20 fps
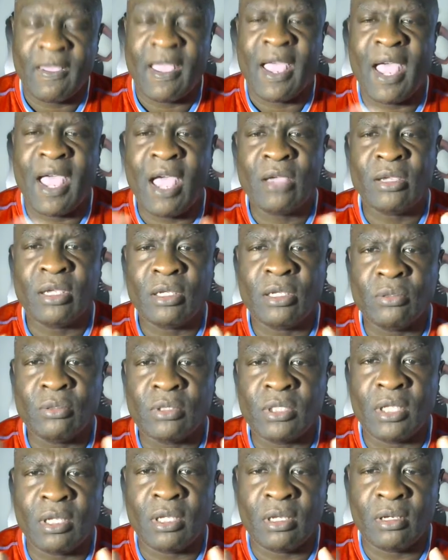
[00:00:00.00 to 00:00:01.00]
How can you
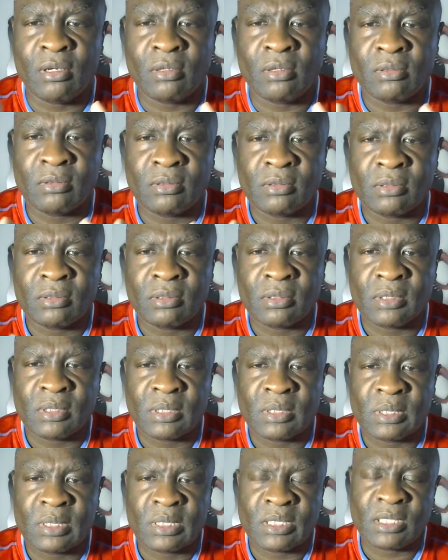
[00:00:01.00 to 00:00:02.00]
tell
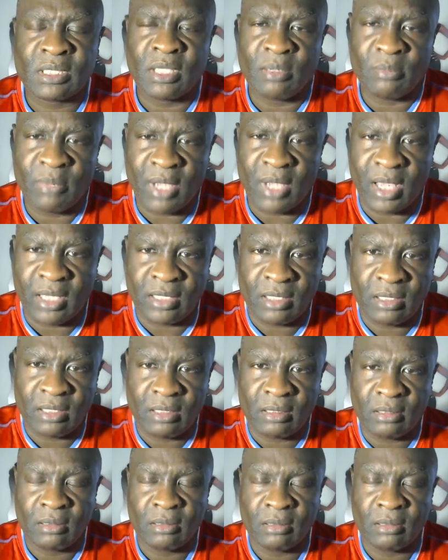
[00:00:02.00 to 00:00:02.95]
somebody